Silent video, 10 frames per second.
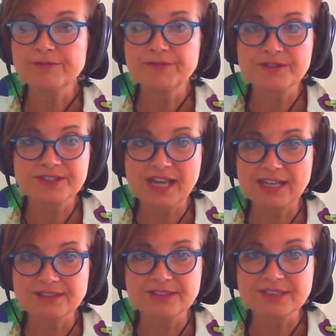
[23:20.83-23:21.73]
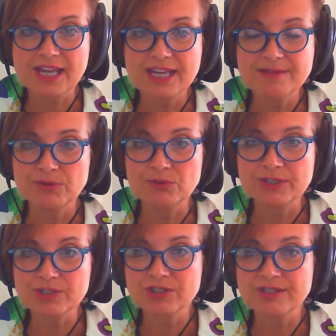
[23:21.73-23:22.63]
standard table,
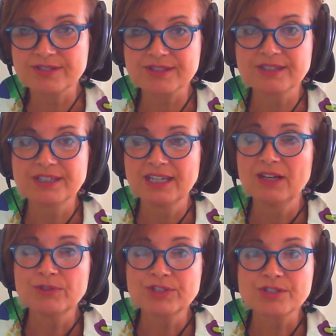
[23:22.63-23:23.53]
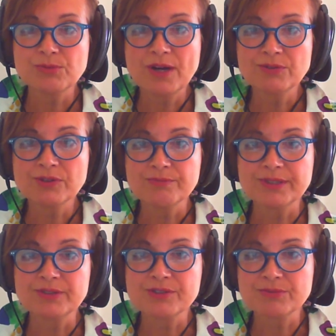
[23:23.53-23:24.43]
which is welcome,
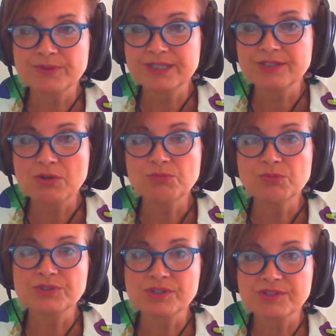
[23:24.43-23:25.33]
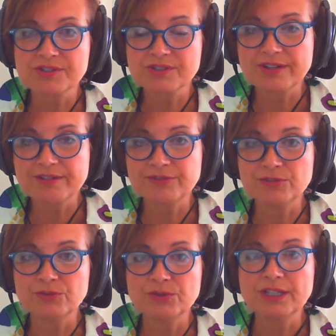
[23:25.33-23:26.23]
because we don't want to
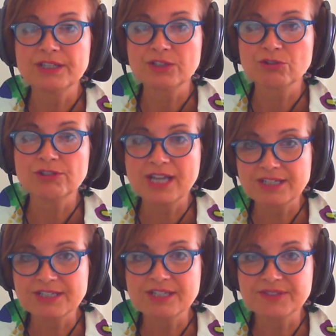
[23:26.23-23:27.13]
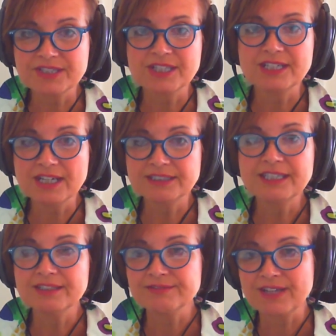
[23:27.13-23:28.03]
stifle creativity and
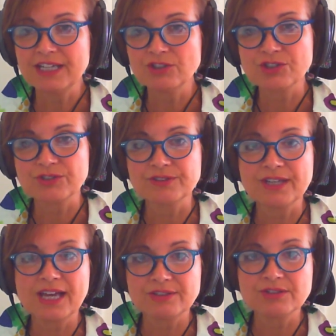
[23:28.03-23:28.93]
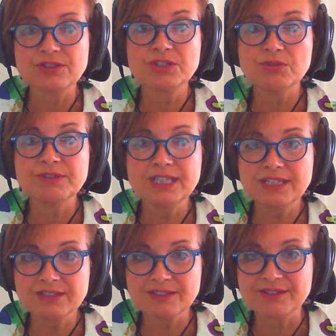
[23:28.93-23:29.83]
innovation and
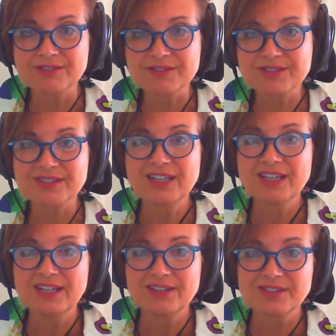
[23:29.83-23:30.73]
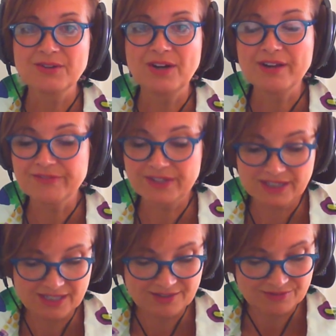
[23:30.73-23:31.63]
uniqueness. So I
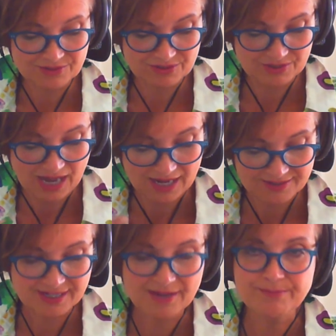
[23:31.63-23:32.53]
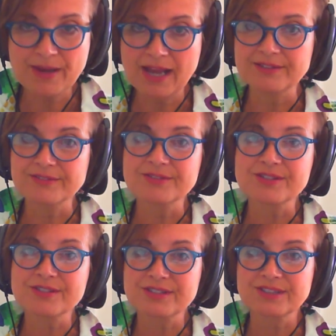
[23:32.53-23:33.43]
think it has that
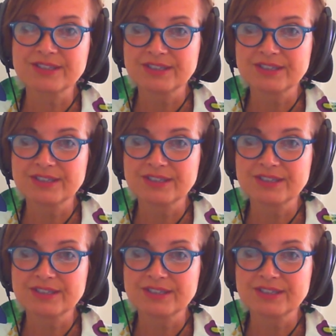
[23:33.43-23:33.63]
balance